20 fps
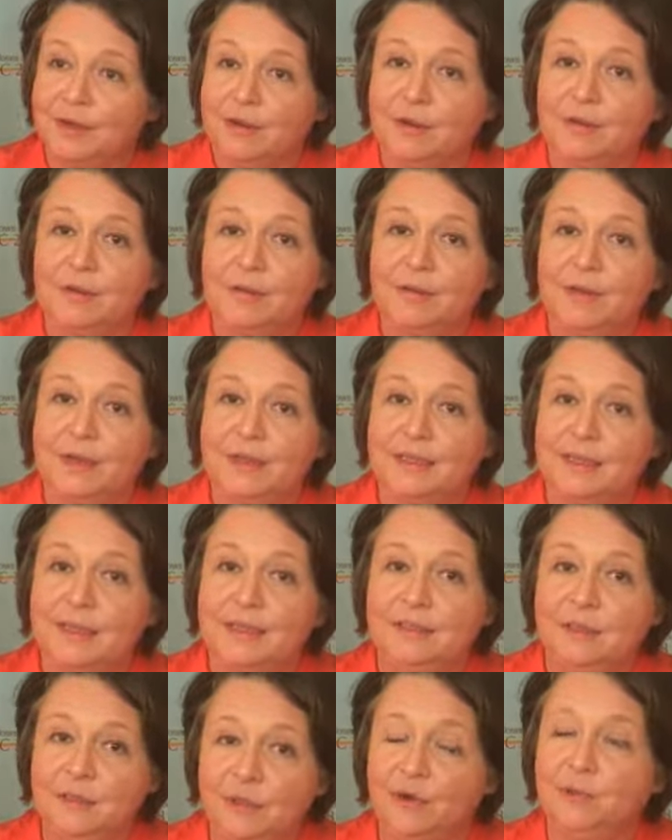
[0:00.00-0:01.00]
You know, I
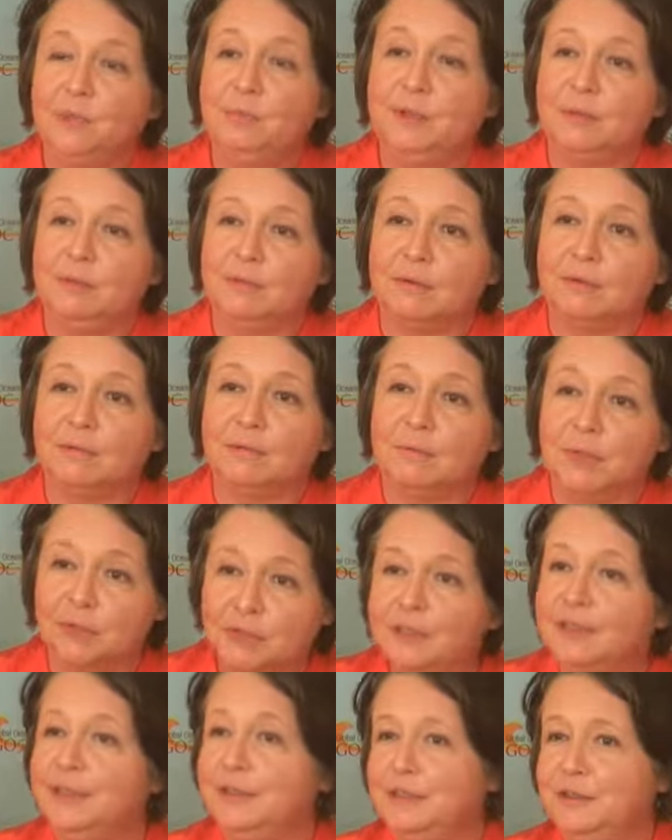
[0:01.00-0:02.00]
think the young people,
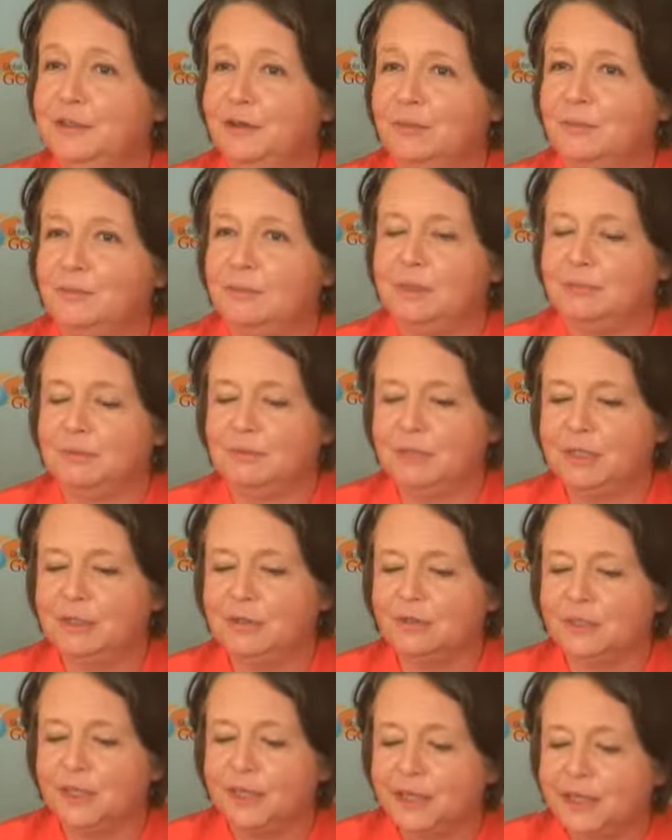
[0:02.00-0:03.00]
particularly the young people,
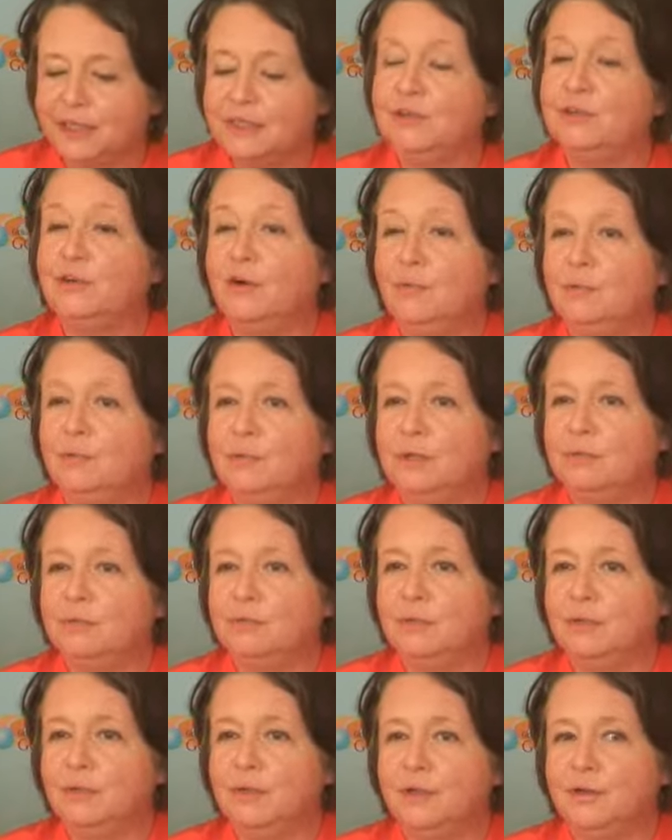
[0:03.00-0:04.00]
because it's the young
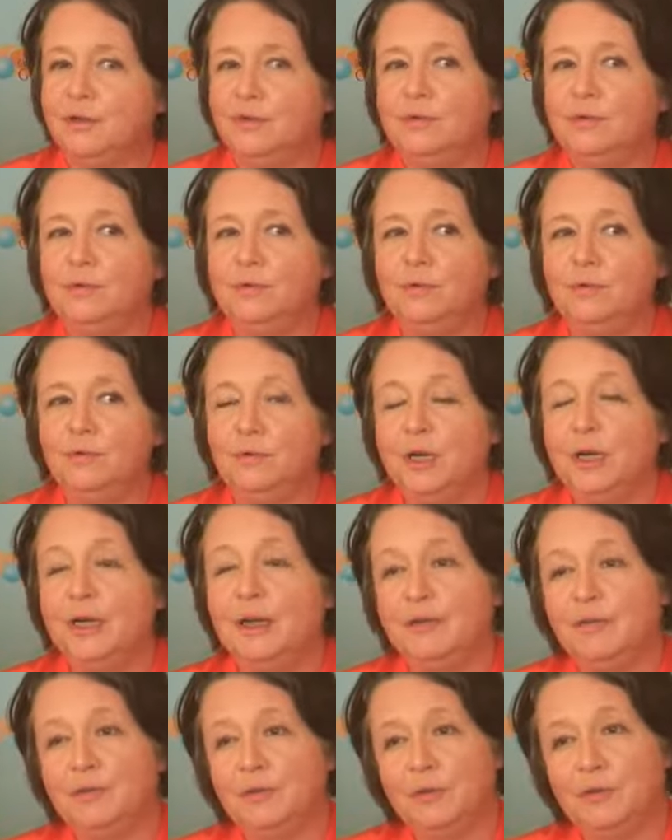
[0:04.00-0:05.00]
people who will
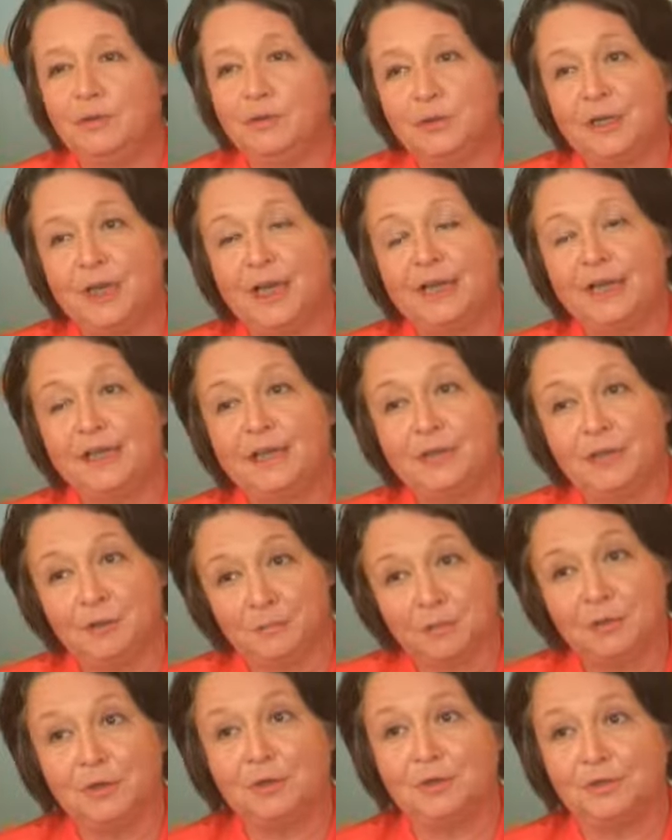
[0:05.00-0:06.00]
have to carry the
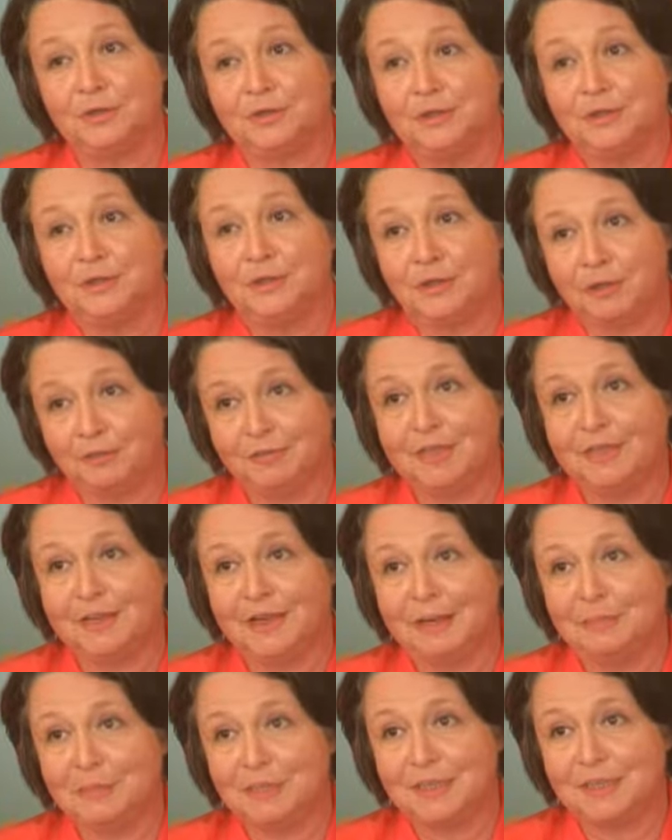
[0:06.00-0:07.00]
brunt of the
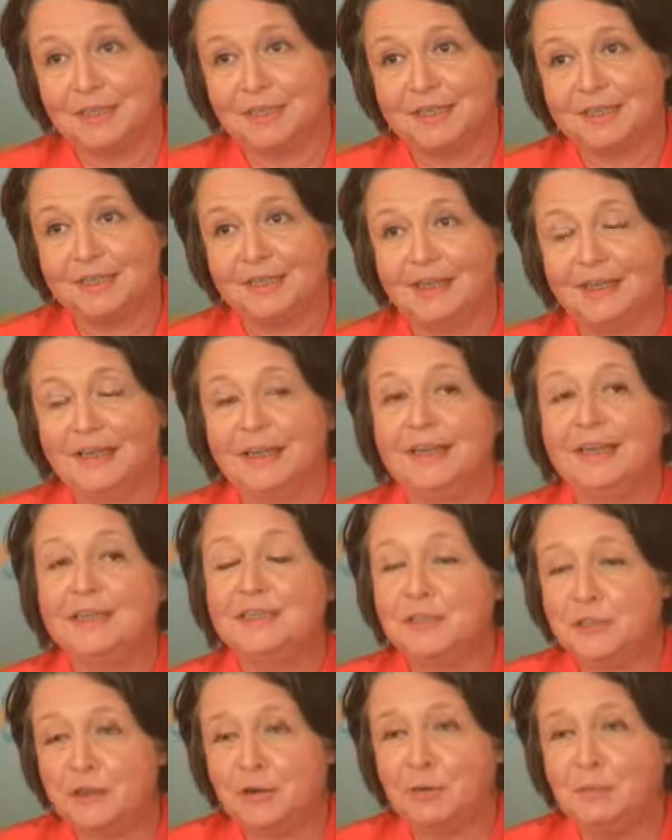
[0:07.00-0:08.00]
climate change.
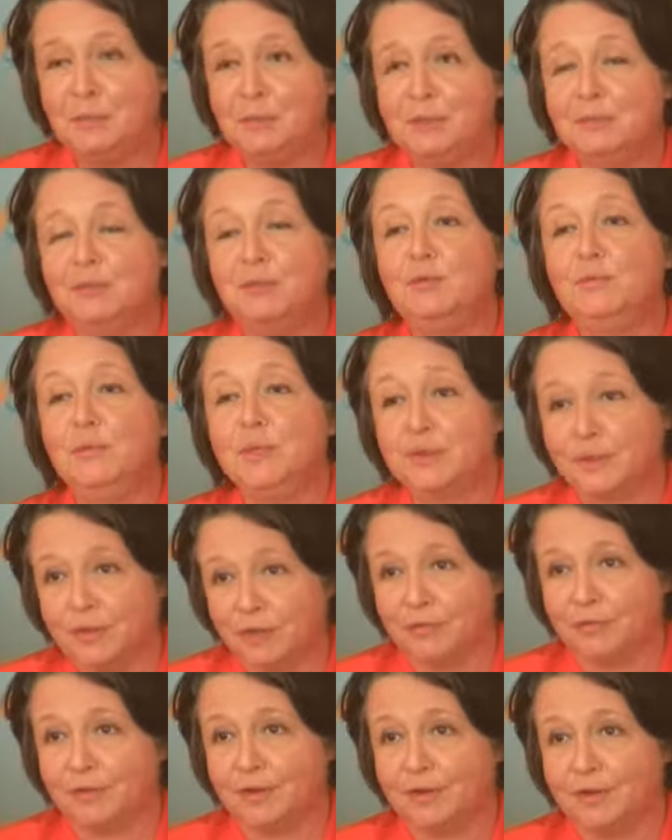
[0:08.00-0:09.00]
It's the young people who will
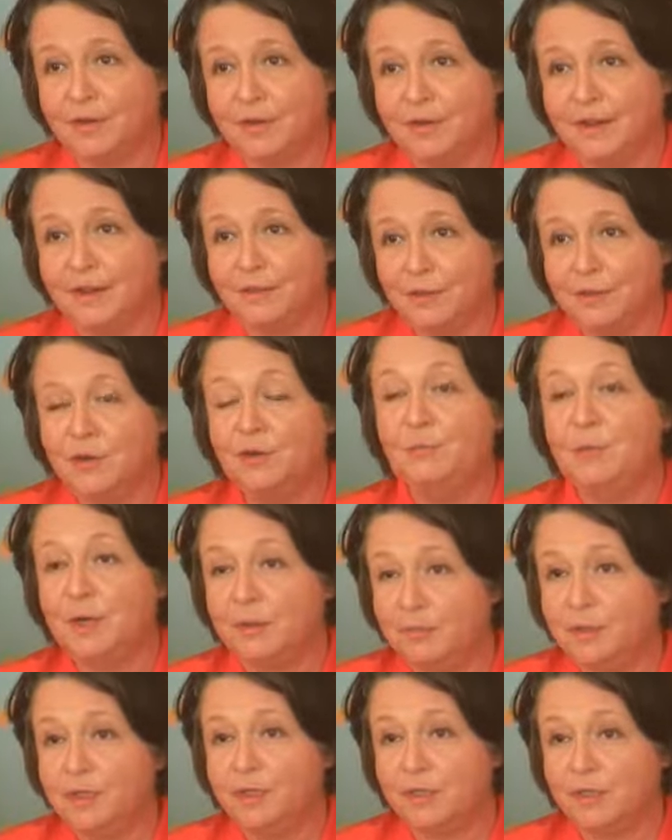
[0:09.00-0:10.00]
suffer, you know,
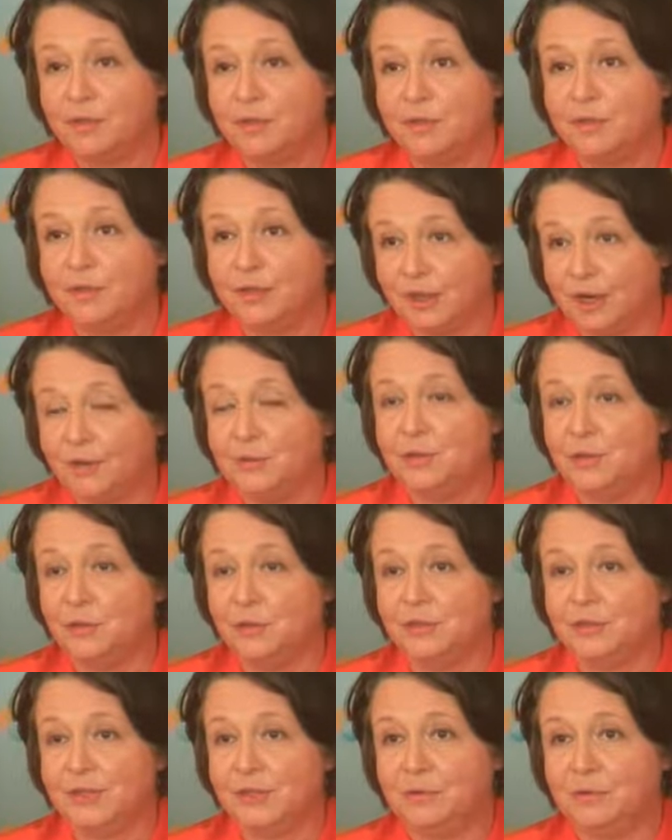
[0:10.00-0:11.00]
when we destroy our
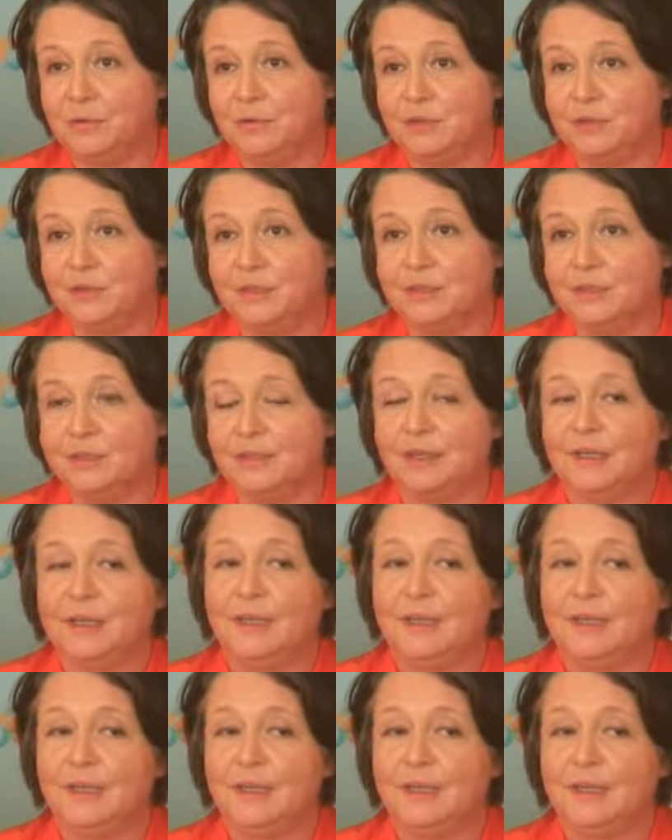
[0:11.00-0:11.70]
coasts and oceans.